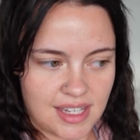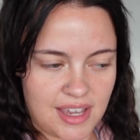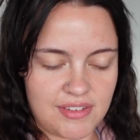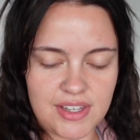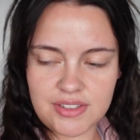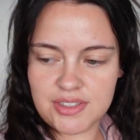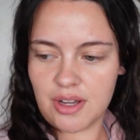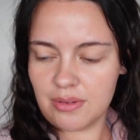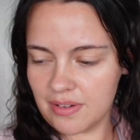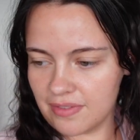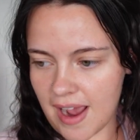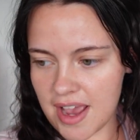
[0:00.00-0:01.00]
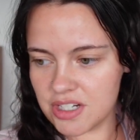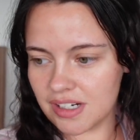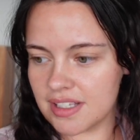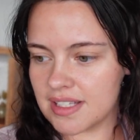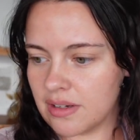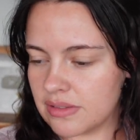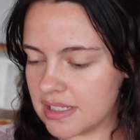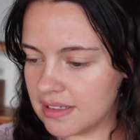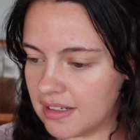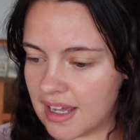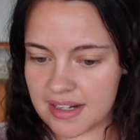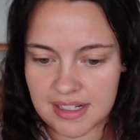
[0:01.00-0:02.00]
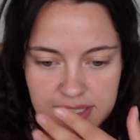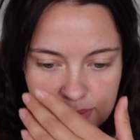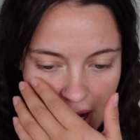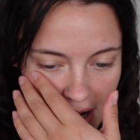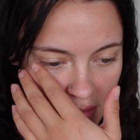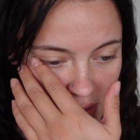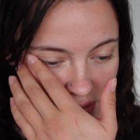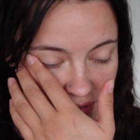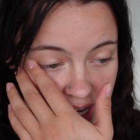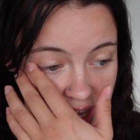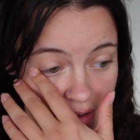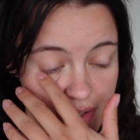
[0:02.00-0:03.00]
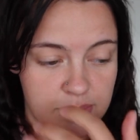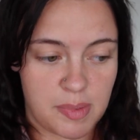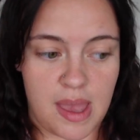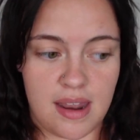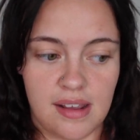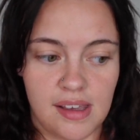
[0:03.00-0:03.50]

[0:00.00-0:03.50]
I feel so refreshed because I was a little uninspired with videos, but